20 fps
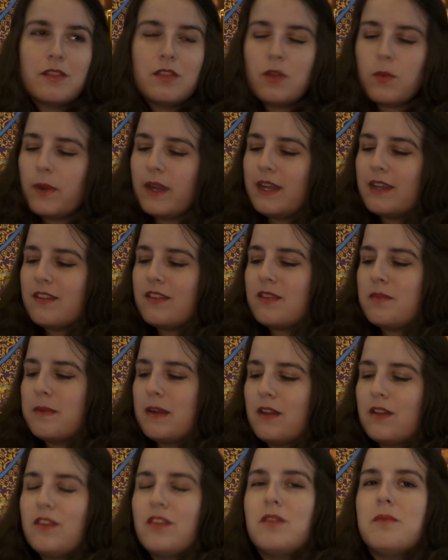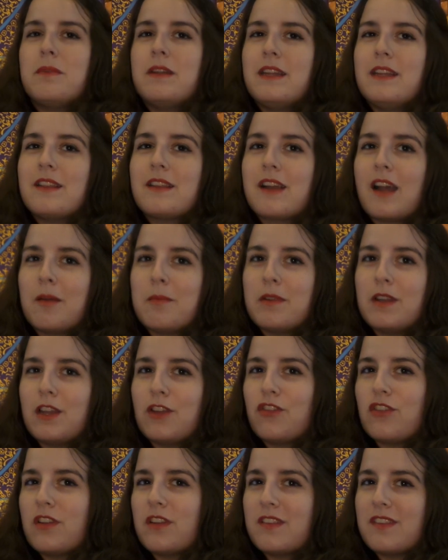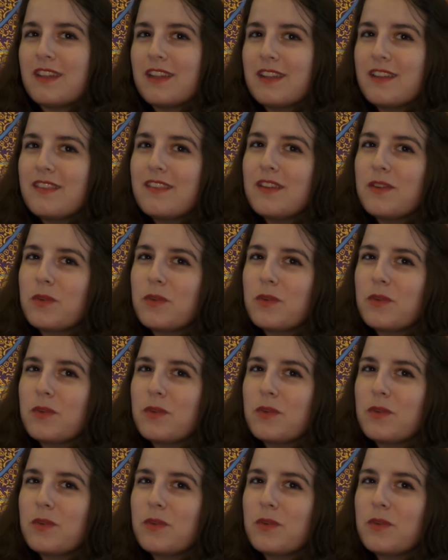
the way it smelled to me, the combination of scents,